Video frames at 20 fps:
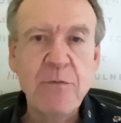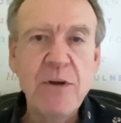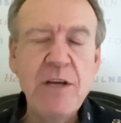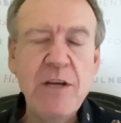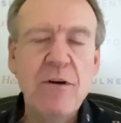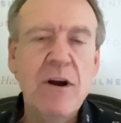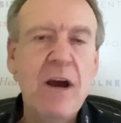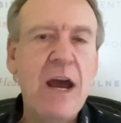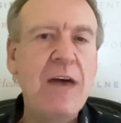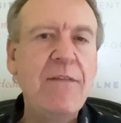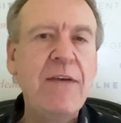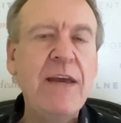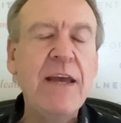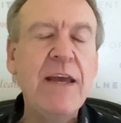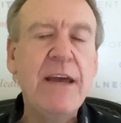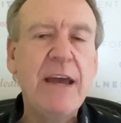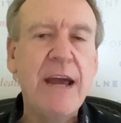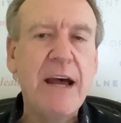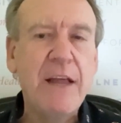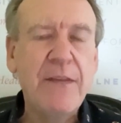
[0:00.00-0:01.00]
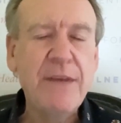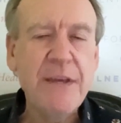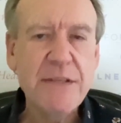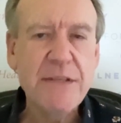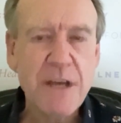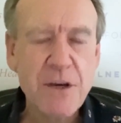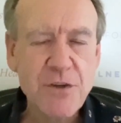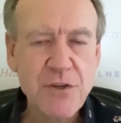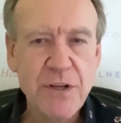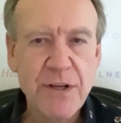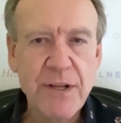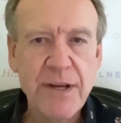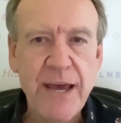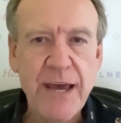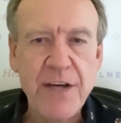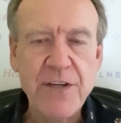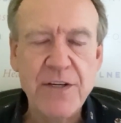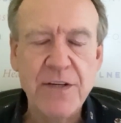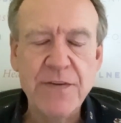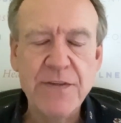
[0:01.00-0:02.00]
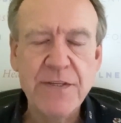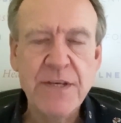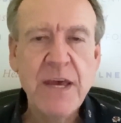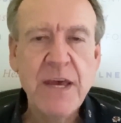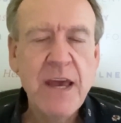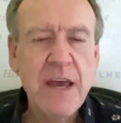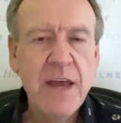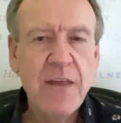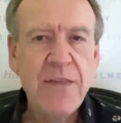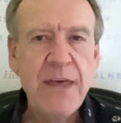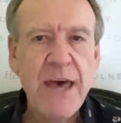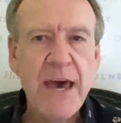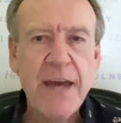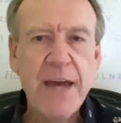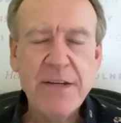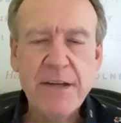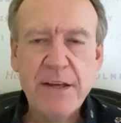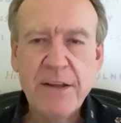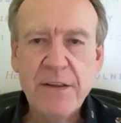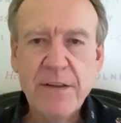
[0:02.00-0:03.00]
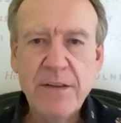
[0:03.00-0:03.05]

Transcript: when you are having healthy social connections, that